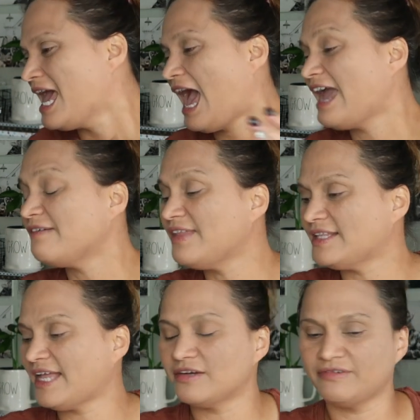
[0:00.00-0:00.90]
I have
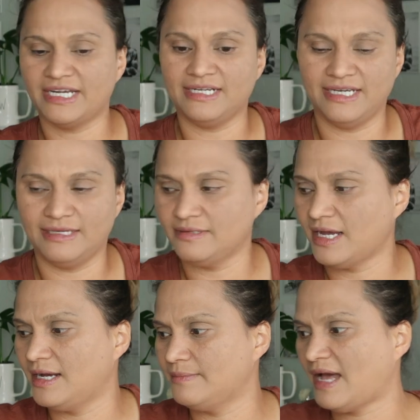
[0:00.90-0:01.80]
not decorated it.
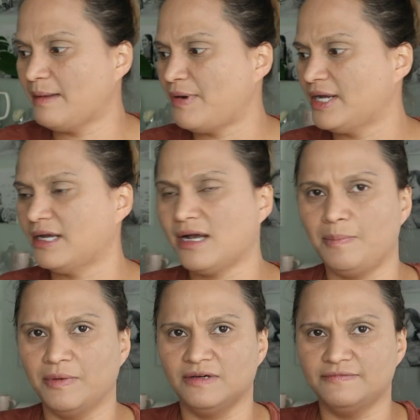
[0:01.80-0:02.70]
Um, I bought a
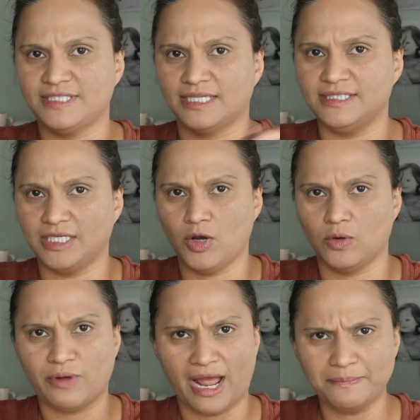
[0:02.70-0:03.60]
couple of Scentsy
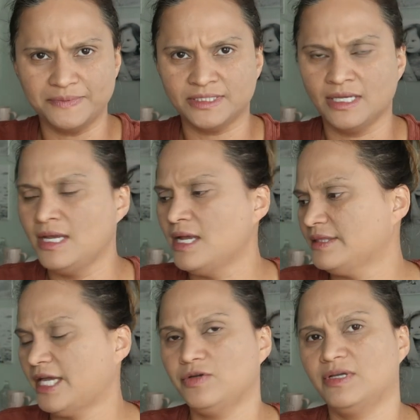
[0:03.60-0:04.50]
Go wraps
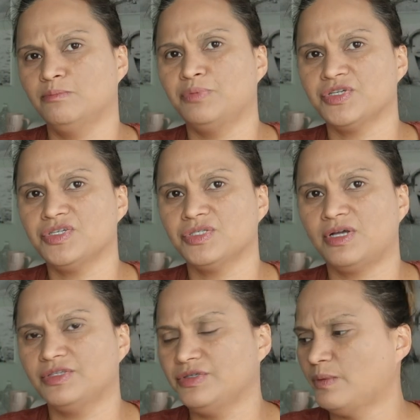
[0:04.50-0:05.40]
that you can purchase
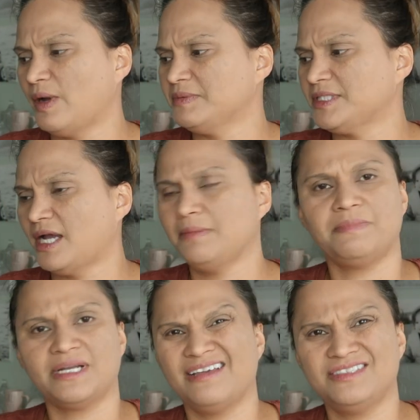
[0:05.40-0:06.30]
onto the website,
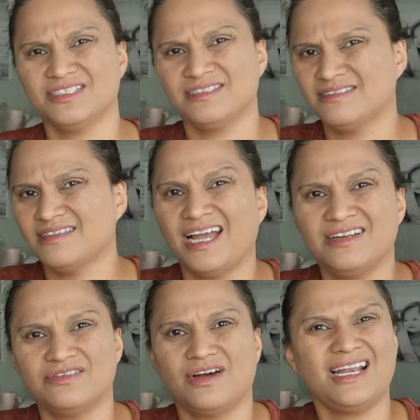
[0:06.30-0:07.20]
but I just, I
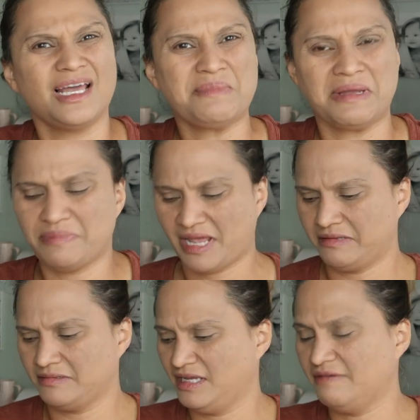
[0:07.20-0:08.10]
don't know, I like mine
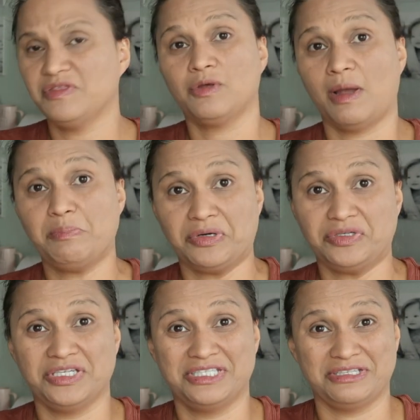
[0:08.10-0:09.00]
plain, even though I
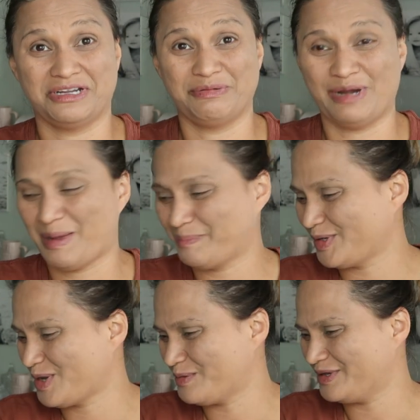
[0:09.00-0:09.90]
purchased a wrap
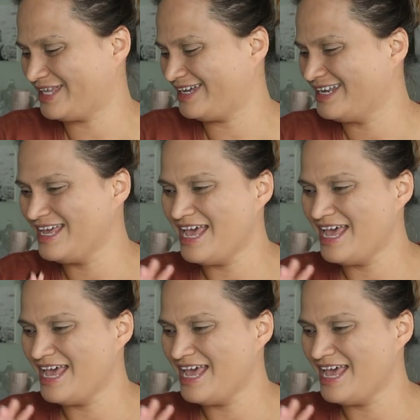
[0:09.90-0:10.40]
to go with it.